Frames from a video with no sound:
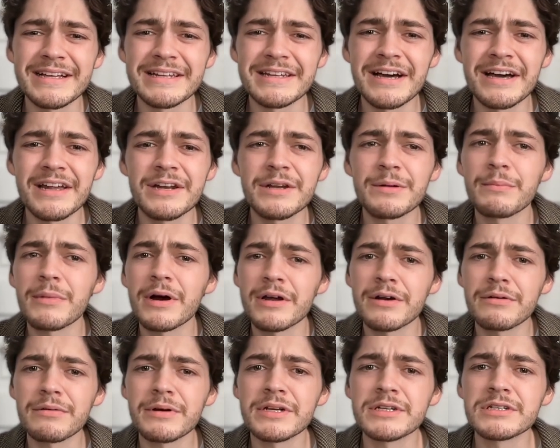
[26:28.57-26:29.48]
Not in a
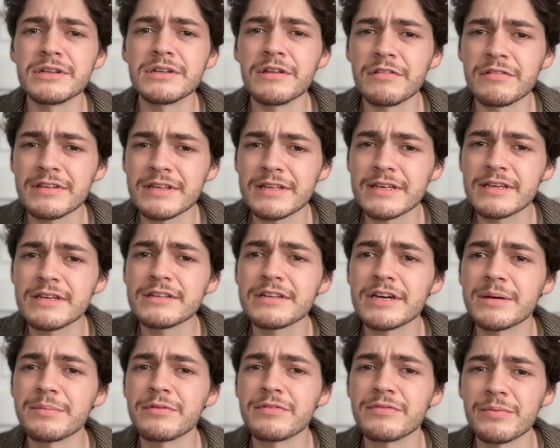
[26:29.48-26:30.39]
moderation is key
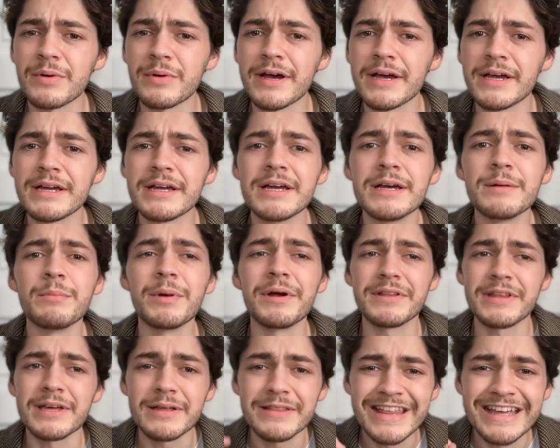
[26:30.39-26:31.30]
type of way,
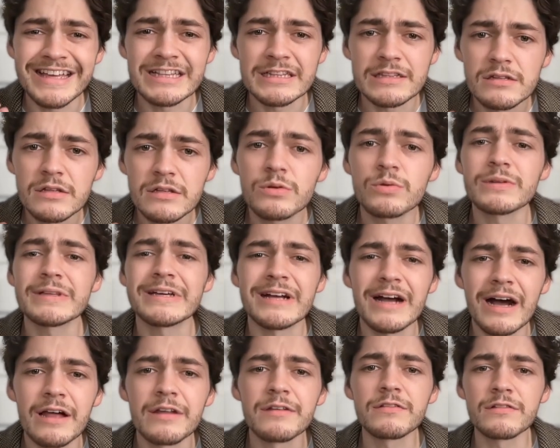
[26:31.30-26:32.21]
but they, they literally
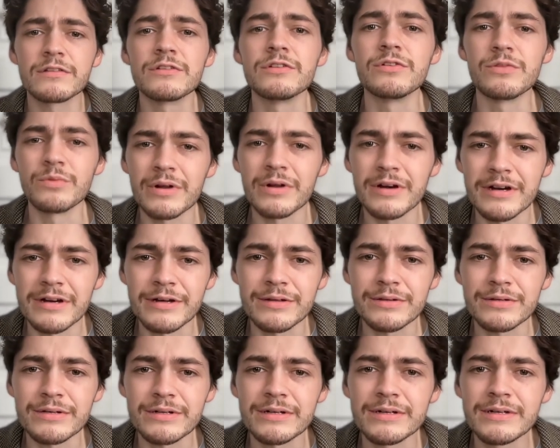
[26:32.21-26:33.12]
constitute one
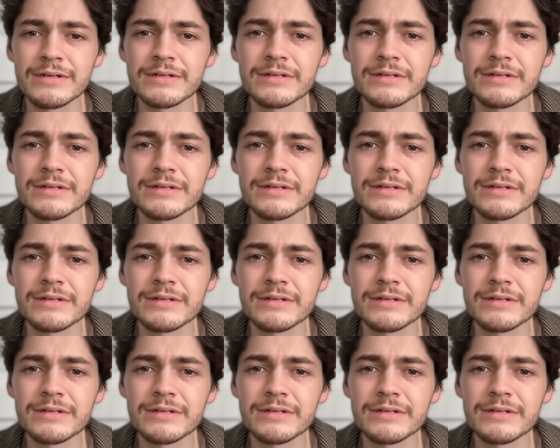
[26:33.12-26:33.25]
another.